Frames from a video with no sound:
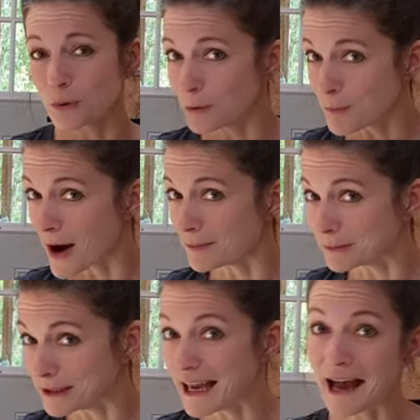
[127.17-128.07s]
will
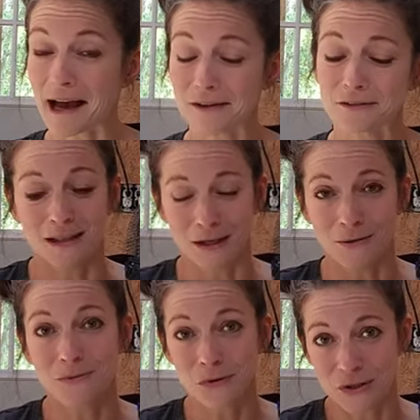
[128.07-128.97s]
probably have, you
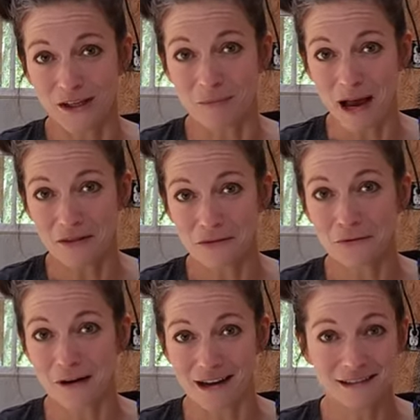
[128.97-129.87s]
know, chicken math,
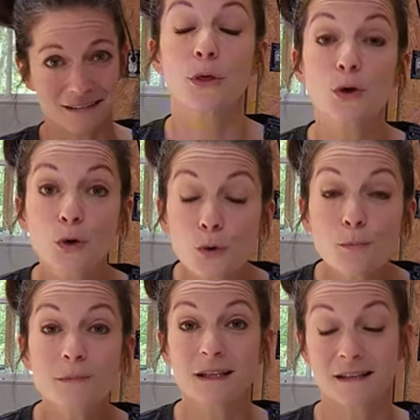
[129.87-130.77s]
right? The
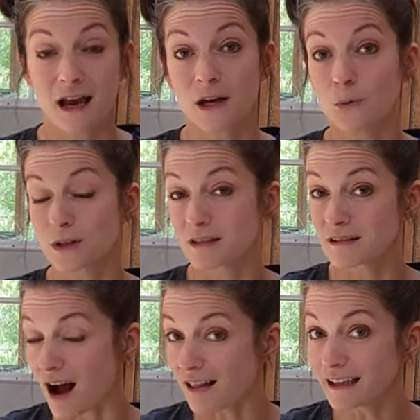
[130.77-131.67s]
coop design was
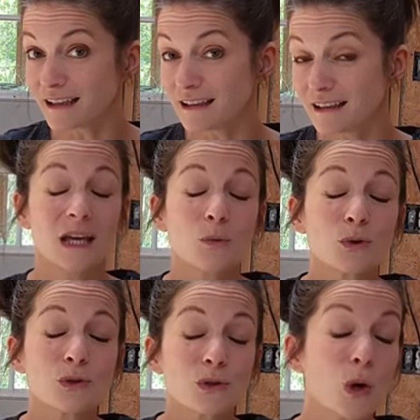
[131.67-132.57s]
solid. It
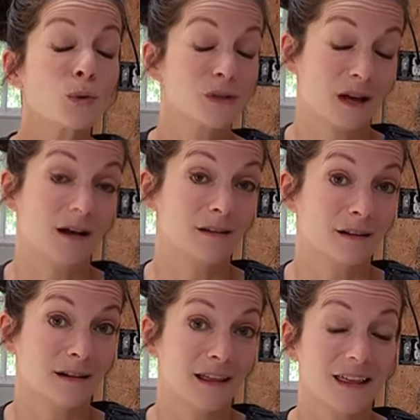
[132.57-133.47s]
was so
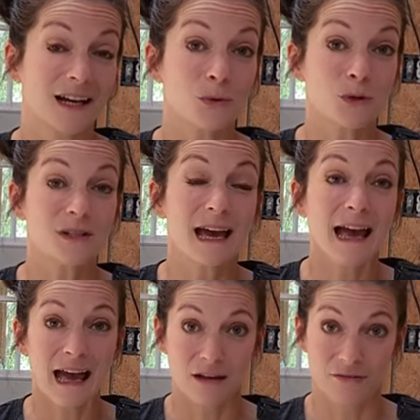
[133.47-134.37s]
solid that it was
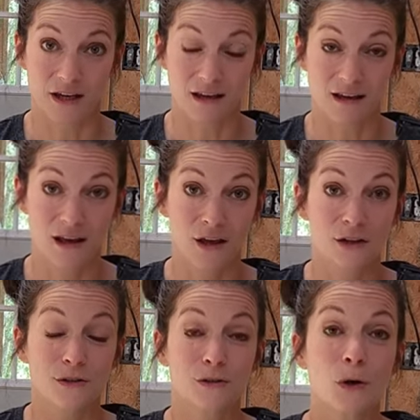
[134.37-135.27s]
heavy,
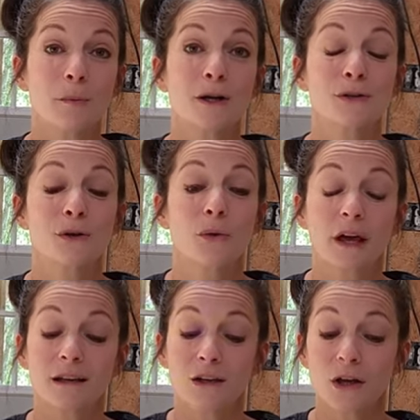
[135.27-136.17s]
so much so
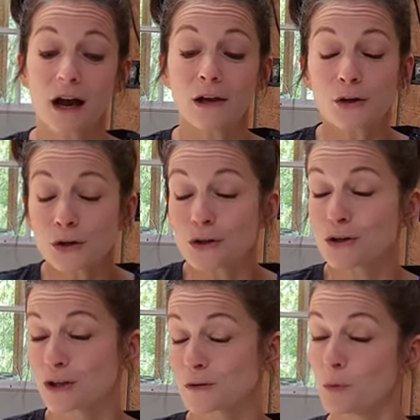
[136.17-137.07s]
that I
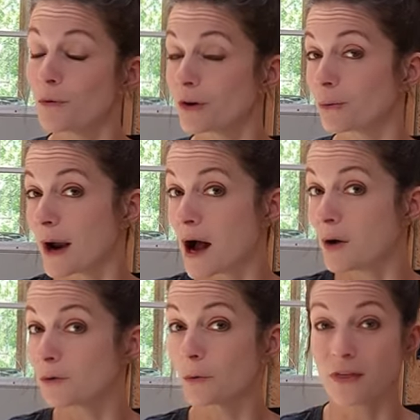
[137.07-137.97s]
couldn't just move it
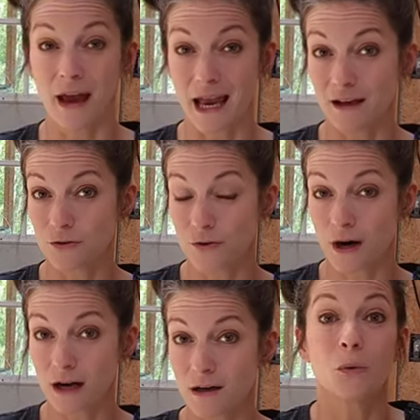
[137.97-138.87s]
around with a hand
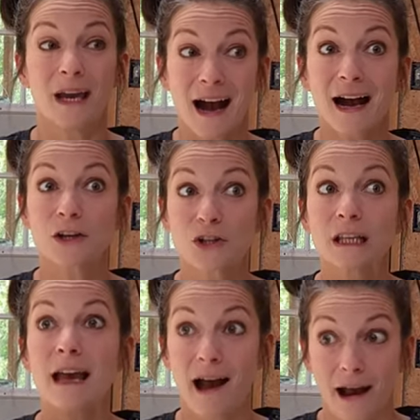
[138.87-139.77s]
truck. We
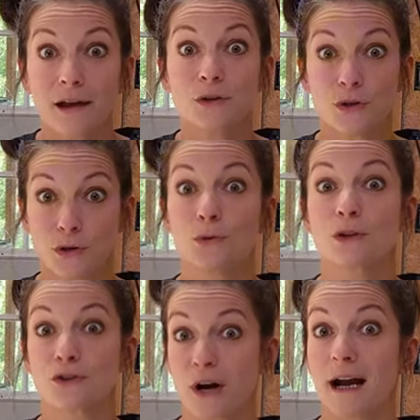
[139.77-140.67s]
actually had to use
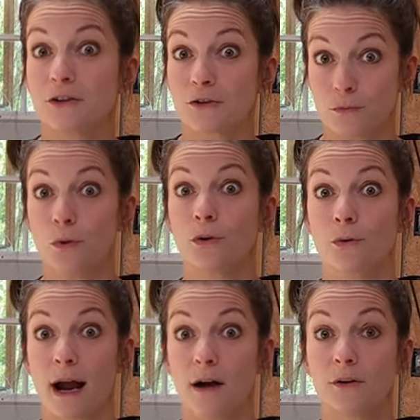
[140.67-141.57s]
a tractor to move it
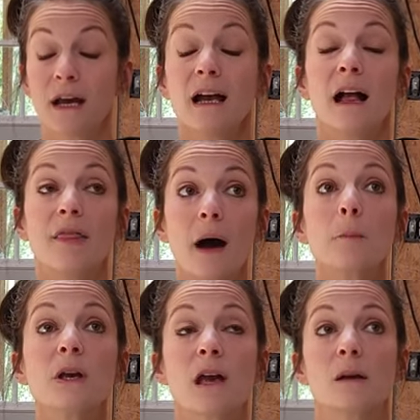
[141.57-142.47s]
around. And
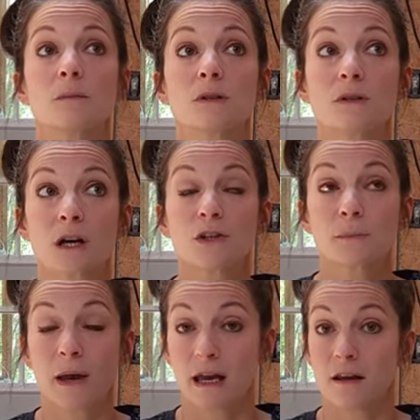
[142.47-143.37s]
that became such a
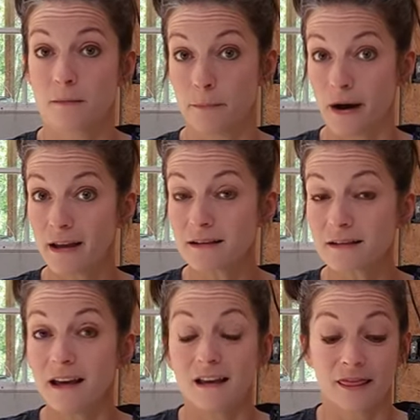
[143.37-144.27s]
pain in the butt
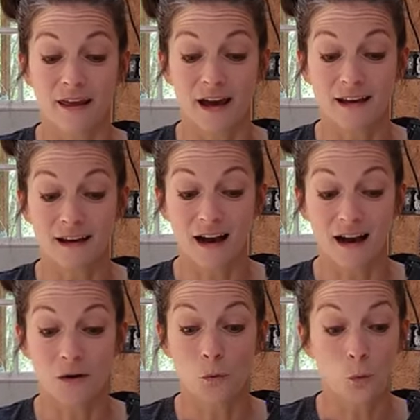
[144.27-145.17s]
that
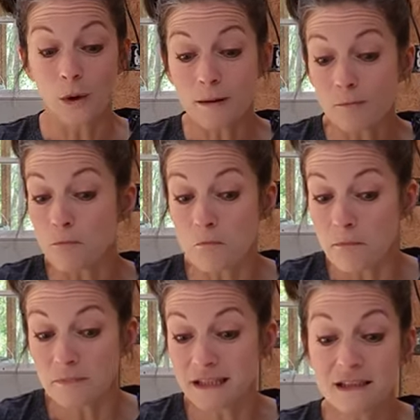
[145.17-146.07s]
we
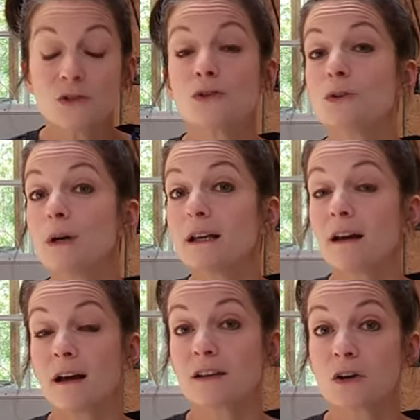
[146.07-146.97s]
didn't do it
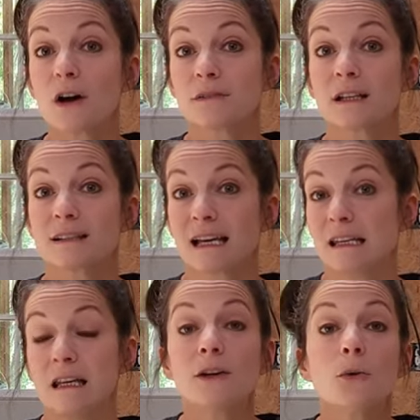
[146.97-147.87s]
as often as I
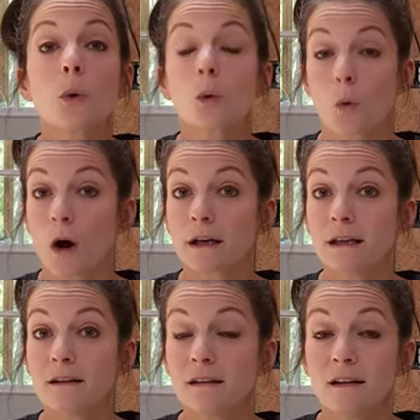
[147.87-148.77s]
needed or
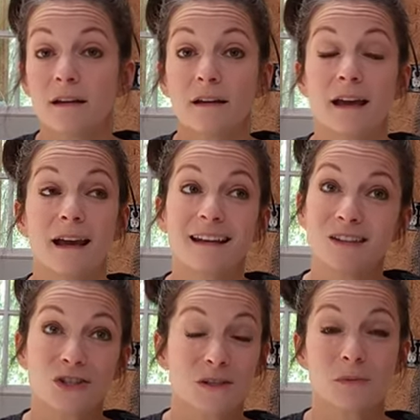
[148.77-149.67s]
wanted, and
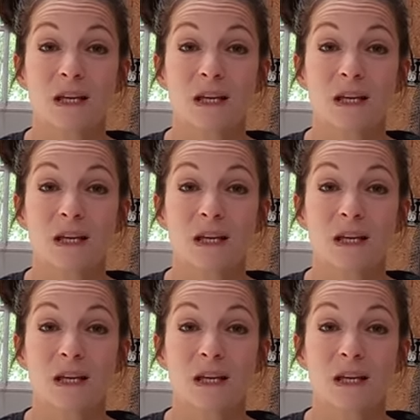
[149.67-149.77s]
it just